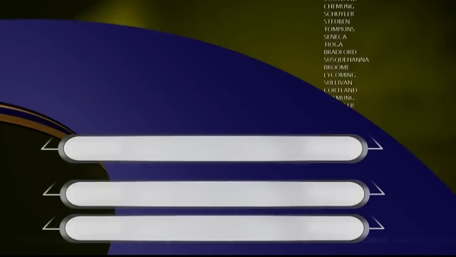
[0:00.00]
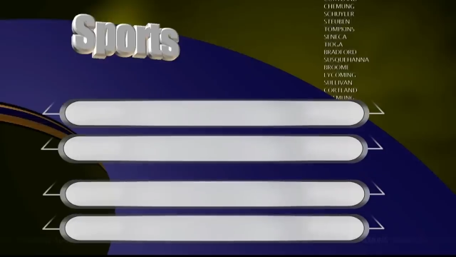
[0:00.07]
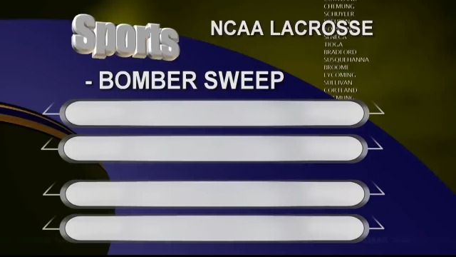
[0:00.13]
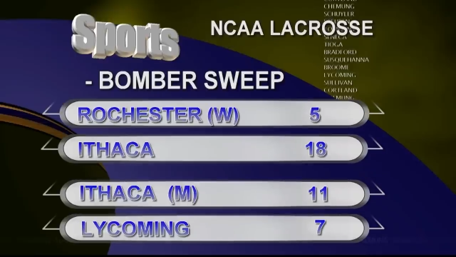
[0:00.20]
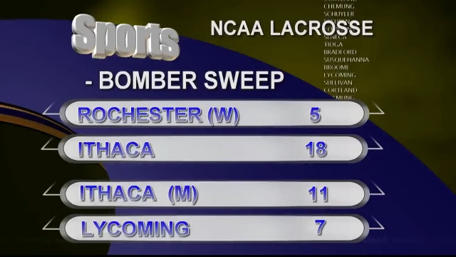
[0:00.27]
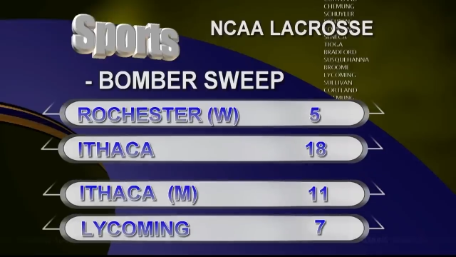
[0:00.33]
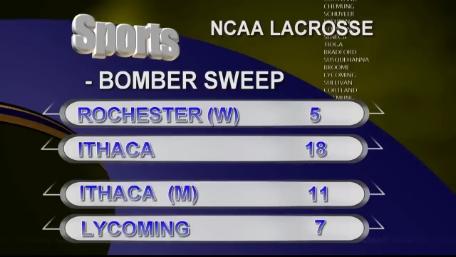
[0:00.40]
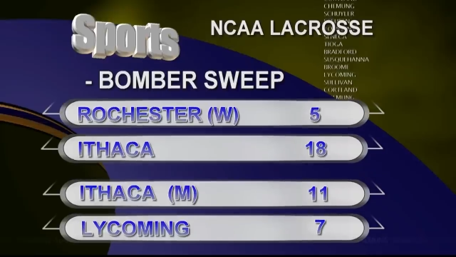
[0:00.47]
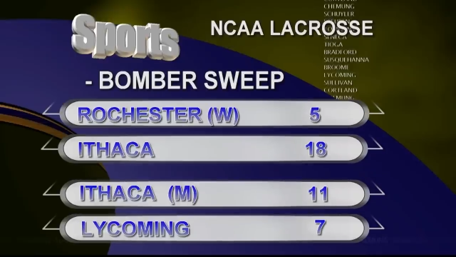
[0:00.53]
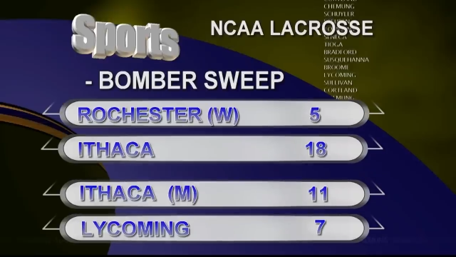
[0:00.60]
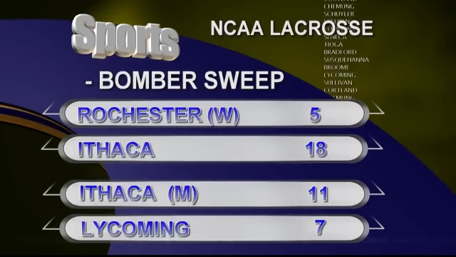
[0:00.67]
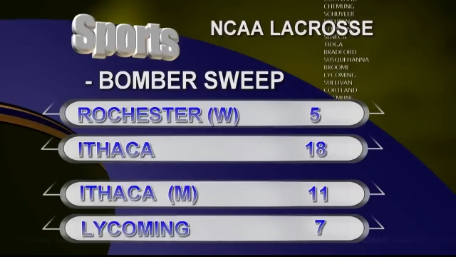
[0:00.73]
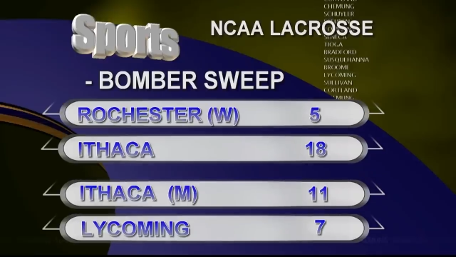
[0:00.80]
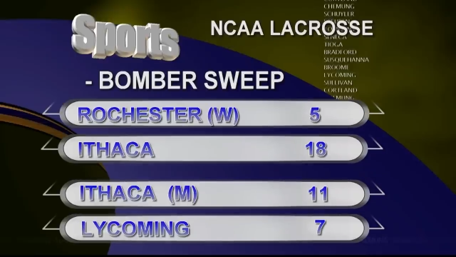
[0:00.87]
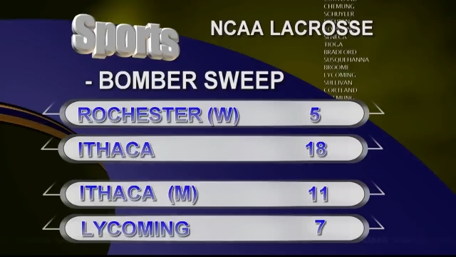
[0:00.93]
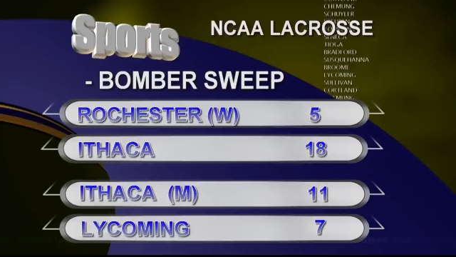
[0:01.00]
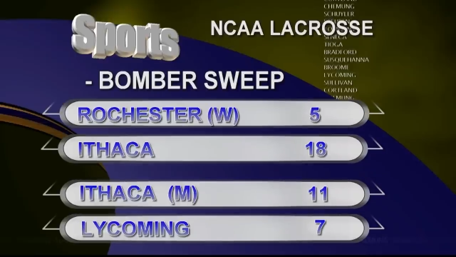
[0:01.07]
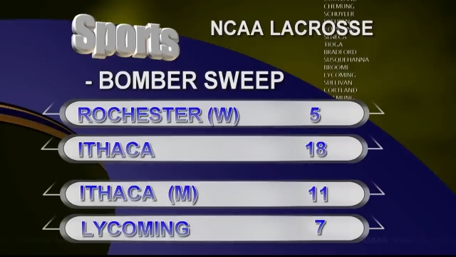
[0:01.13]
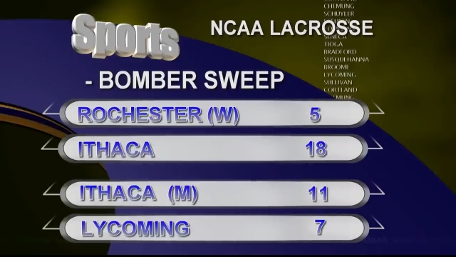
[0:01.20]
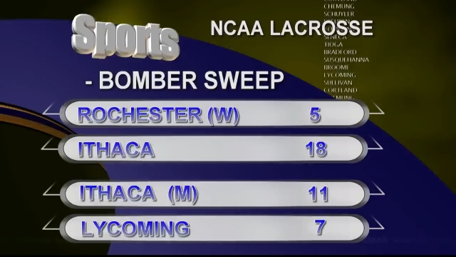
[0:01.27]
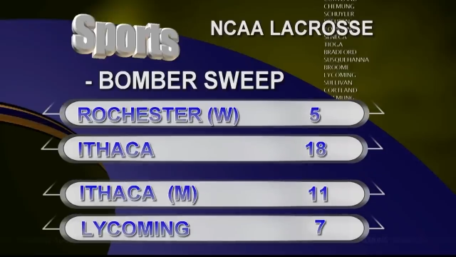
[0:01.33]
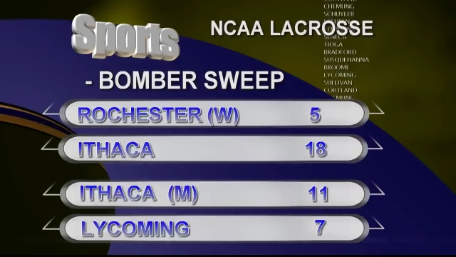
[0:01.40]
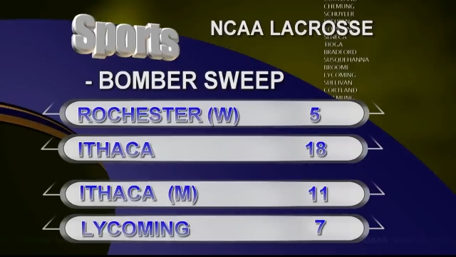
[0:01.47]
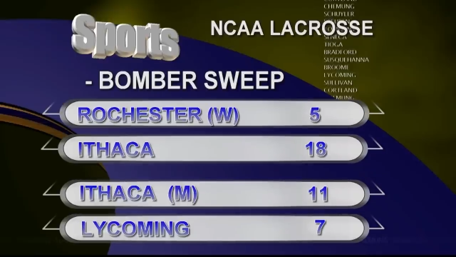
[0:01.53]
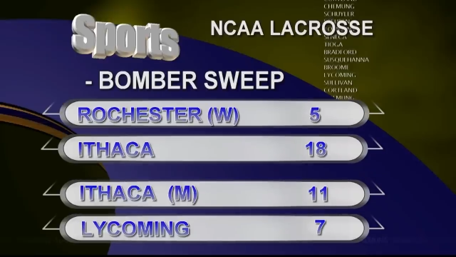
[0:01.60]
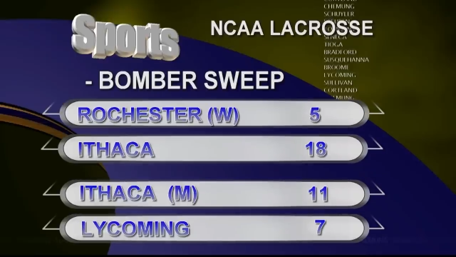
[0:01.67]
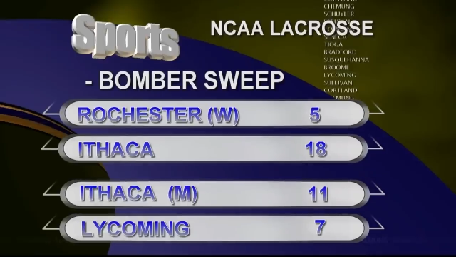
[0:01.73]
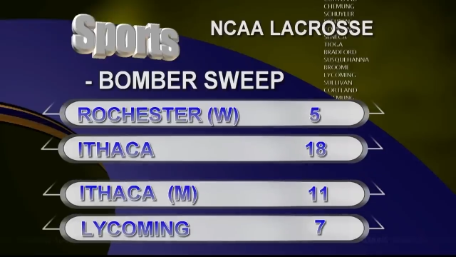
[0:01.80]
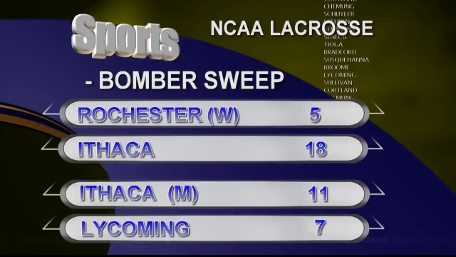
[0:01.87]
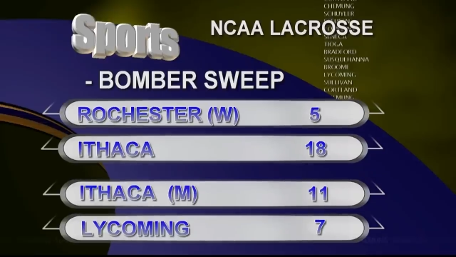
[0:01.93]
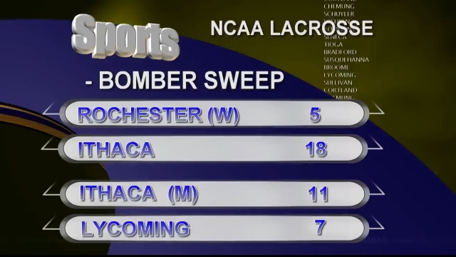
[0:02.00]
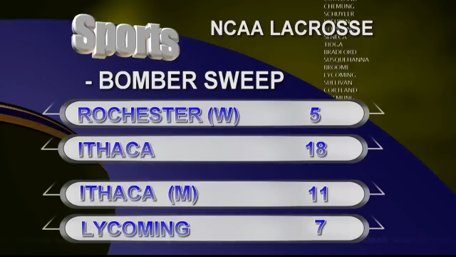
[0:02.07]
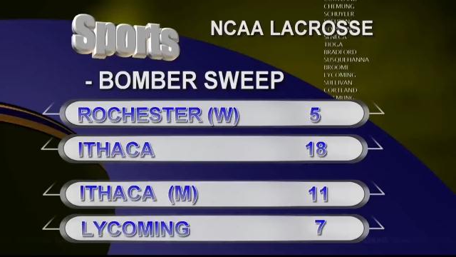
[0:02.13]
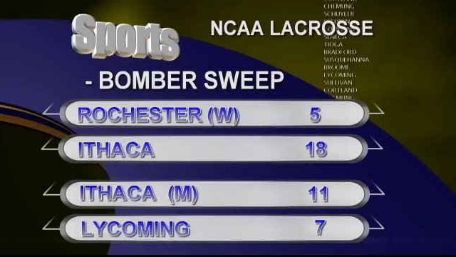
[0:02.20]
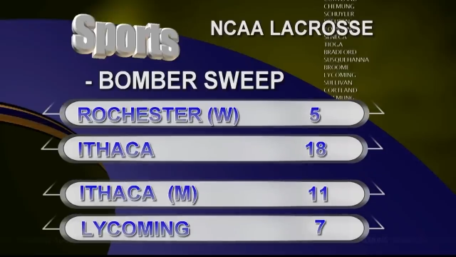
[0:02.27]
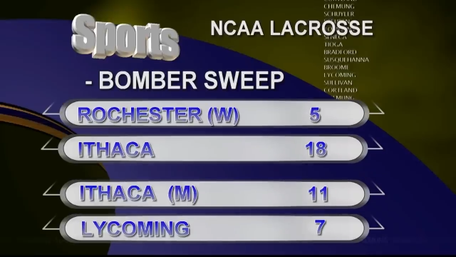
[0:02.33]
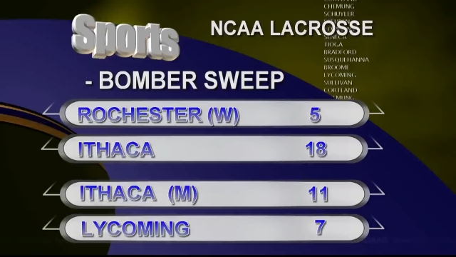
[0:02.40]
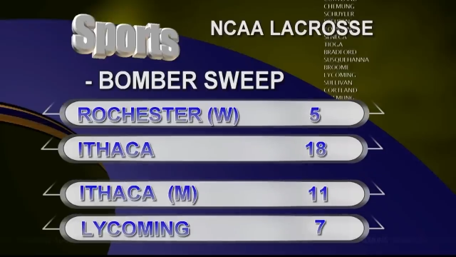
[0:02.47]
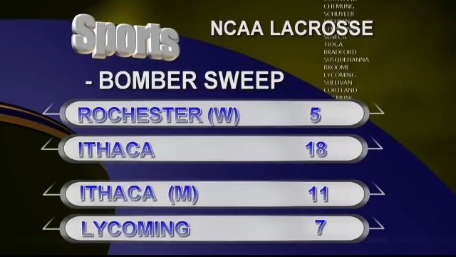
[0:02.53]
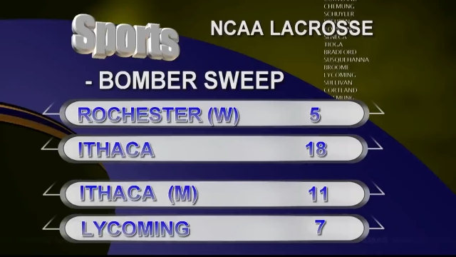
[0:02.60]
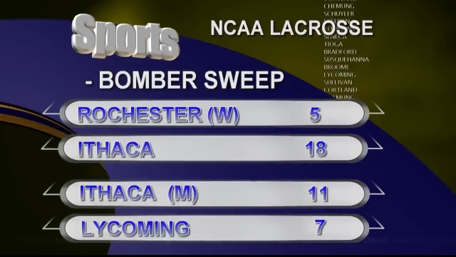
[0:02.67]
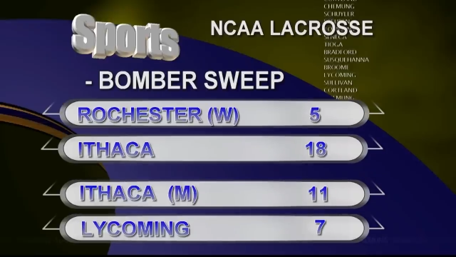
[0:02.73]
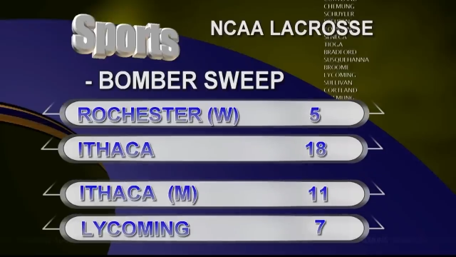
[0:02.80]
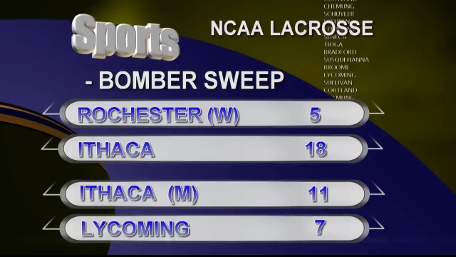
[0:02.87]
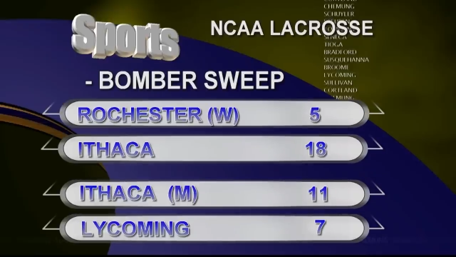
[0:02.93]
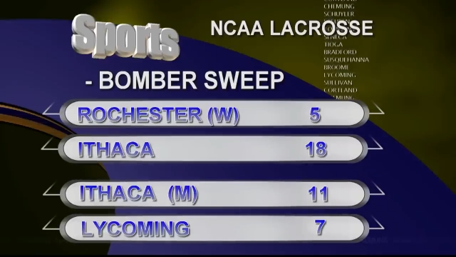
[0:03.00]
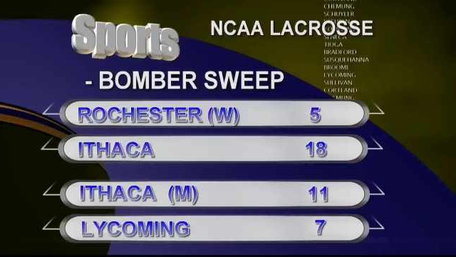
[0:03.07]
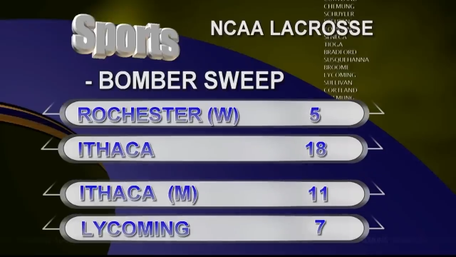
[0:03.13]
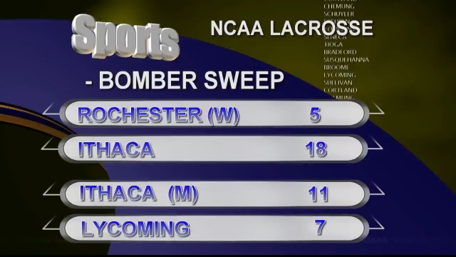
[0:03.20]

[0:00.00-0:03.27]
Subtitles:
(no speaker visible)